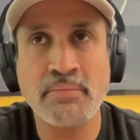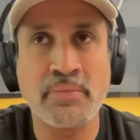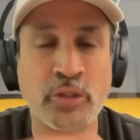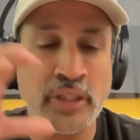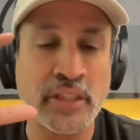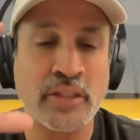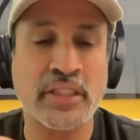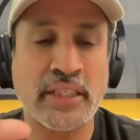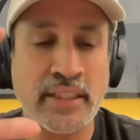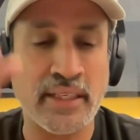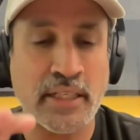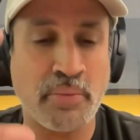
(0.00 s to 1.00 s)
You need to
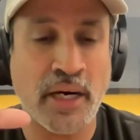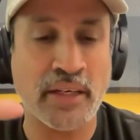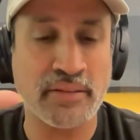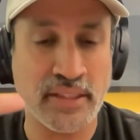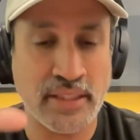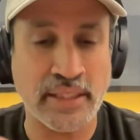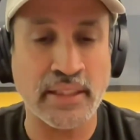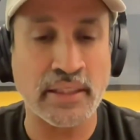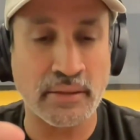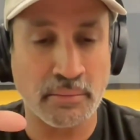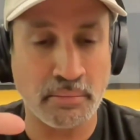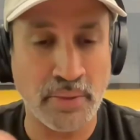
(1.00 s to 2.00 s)
treat it as part of the
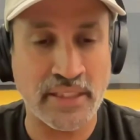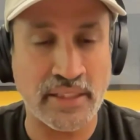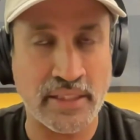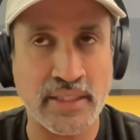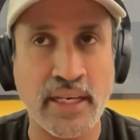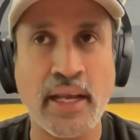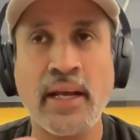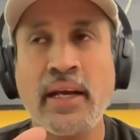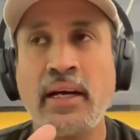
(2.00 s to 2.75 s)
single business.